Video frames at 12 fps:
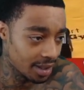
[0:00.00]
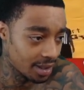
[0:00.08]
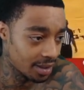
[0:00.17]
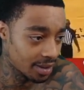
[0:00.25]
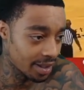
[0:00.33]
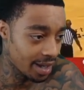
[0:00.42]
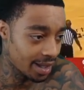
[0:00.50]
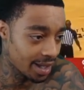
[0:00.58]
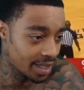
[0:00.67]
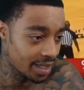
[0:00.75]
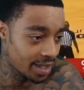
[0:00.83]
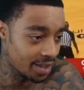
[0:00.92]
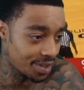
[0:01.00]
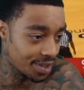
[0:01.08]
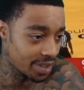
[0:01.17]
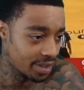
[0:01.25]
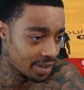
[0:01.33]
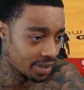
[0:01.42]
Okay, I like the energy.
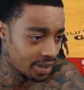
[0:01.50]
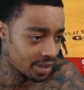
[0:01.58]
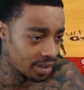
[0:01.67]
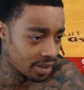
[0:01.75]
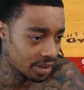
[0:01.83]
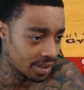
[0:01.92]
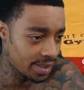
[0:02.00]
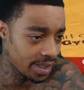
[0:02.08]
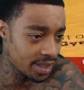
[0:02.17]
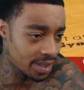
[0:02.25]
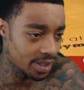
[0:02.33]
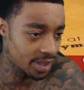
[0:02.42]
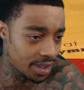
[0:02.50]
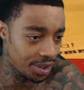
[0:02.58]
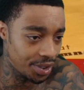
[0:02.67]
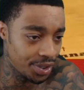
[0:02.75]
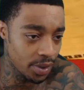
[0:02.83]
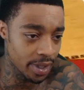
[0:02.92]
Let's see his
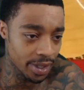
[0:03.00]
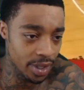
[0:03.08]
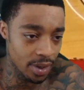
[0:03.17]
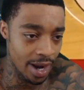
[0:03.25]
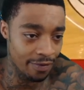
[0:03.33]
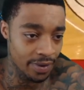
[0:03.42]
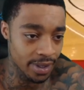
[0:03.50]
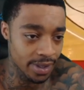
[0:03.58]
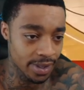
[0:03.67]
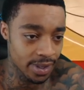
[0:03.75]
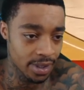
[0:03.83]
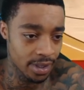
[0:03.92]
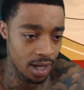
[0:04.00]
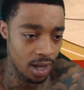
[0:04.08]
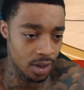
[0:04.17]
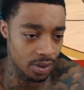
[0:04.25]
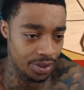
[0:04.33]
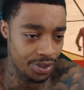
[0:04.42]
shooting, though, after this.
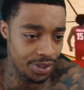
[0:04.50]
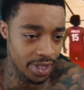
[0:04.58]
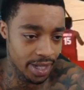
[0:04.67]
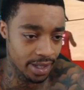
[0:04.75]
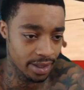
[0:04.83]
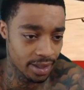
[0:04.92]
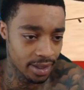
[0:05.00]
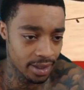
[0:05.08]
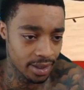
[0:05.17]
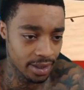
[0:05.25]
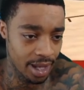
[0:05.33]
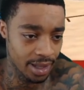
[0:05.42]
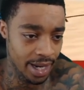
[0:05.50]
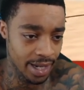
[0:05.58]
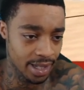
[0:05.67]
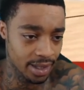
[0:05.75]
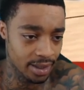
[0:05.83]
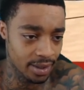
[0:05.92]
Oh, shit. I like it.